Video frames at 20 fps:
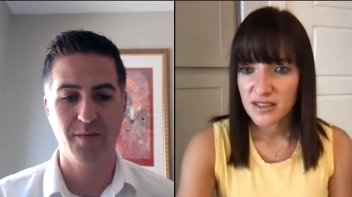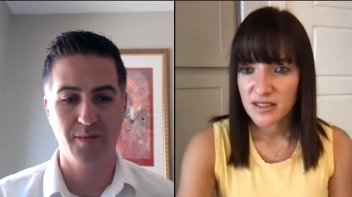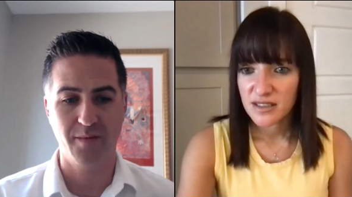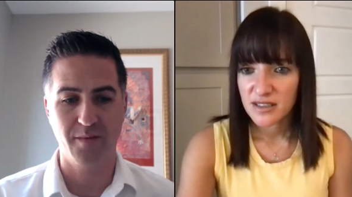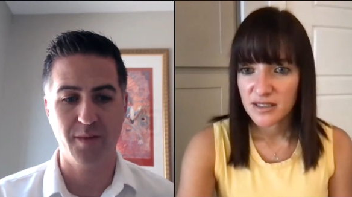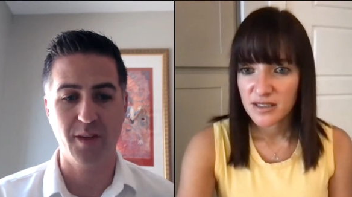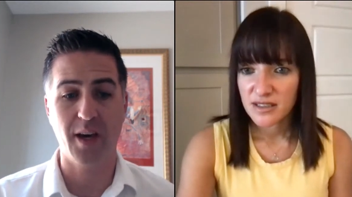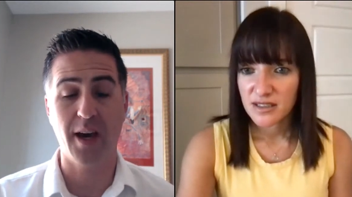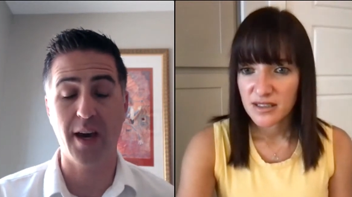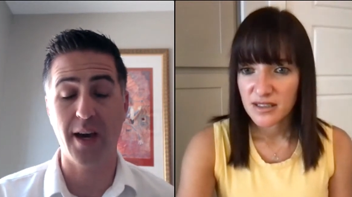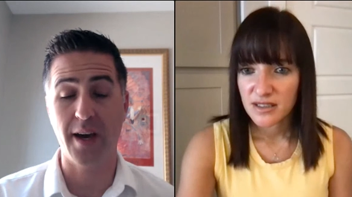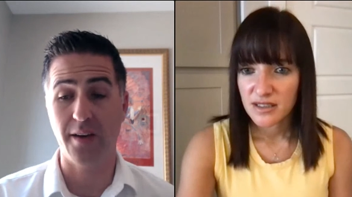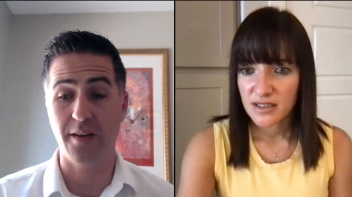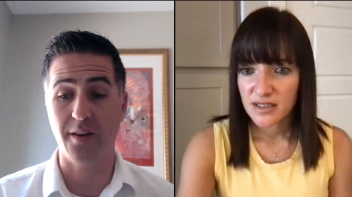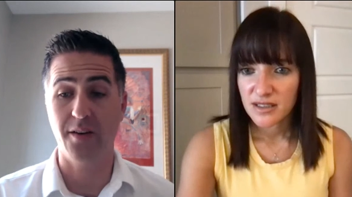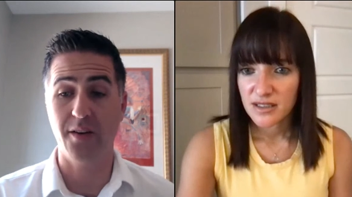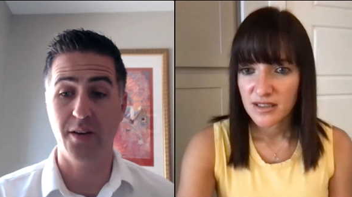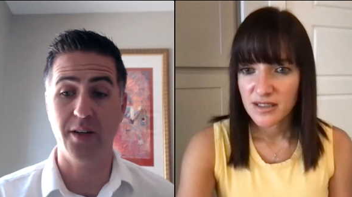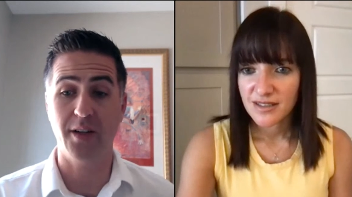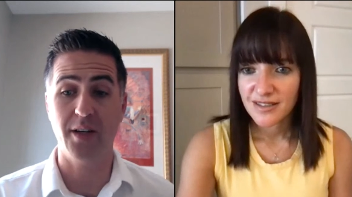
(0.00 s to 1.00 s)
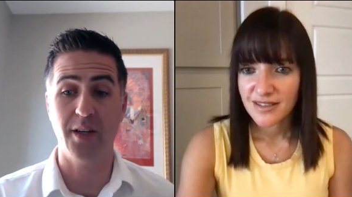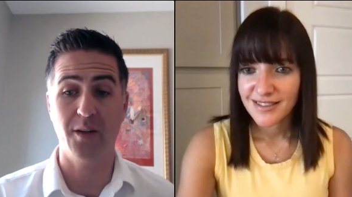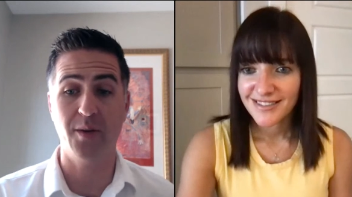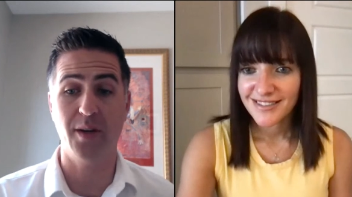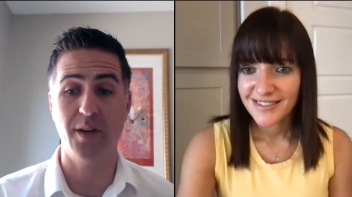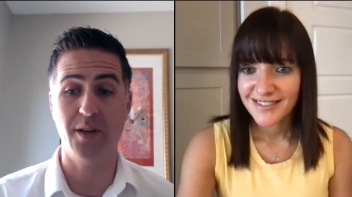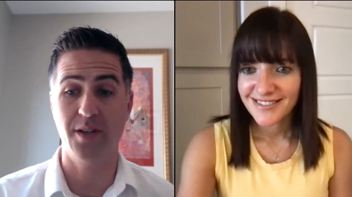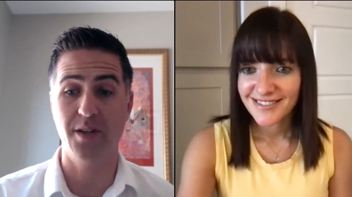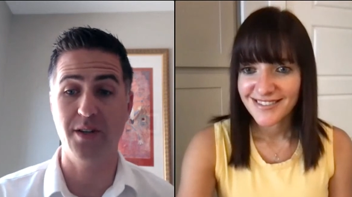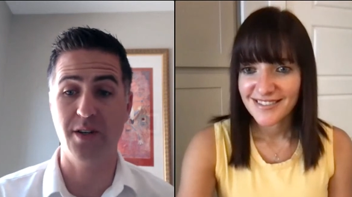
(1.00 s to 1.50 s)
Speaker 1: Yeah, good
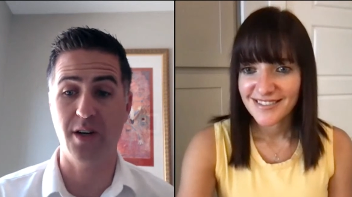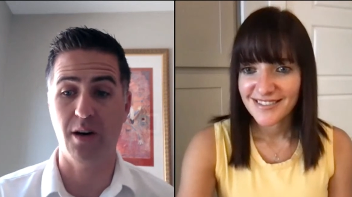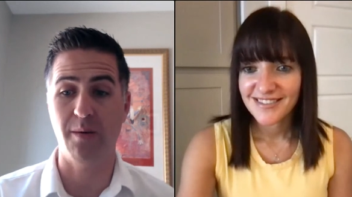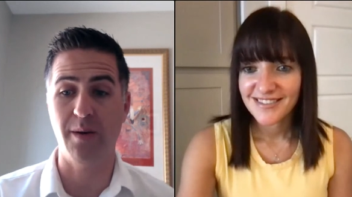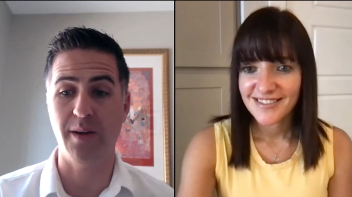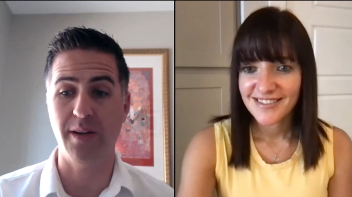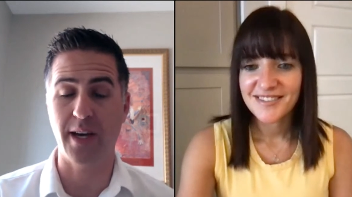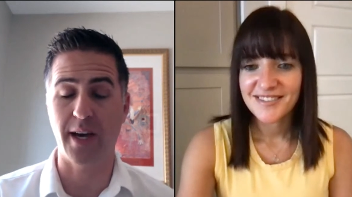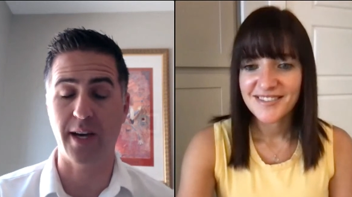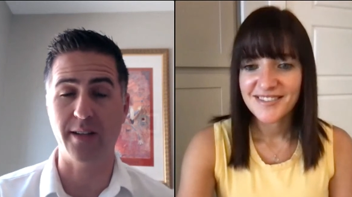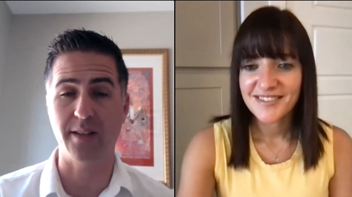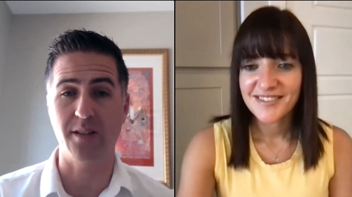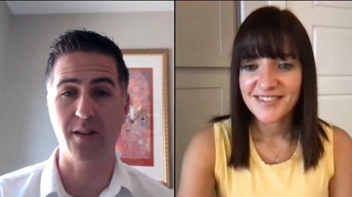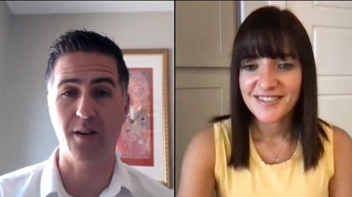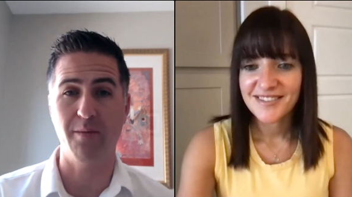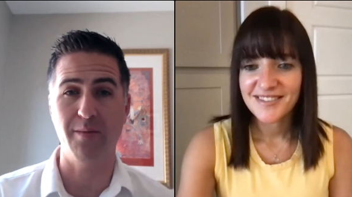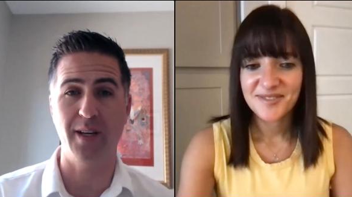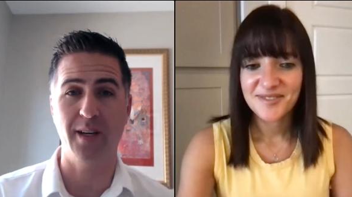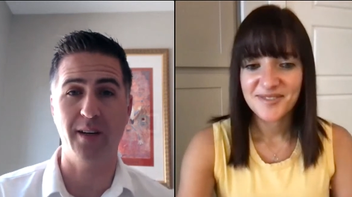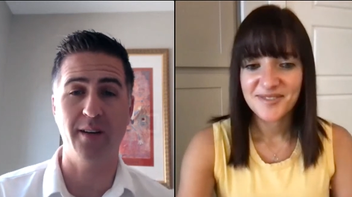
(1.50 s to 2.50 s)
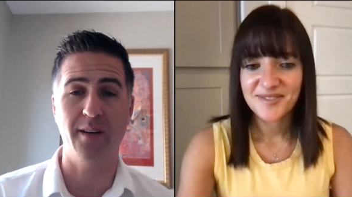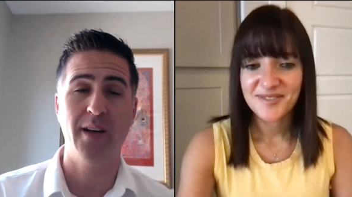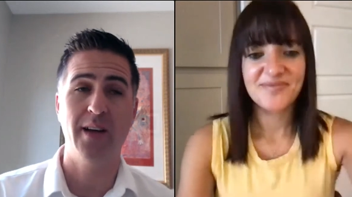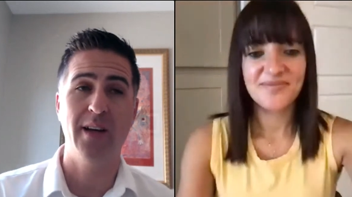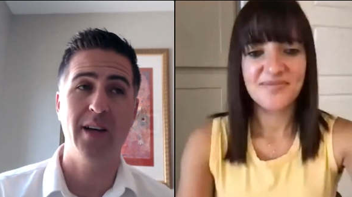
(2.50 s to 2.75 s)
question, Jeremy. Yeah, so I mean,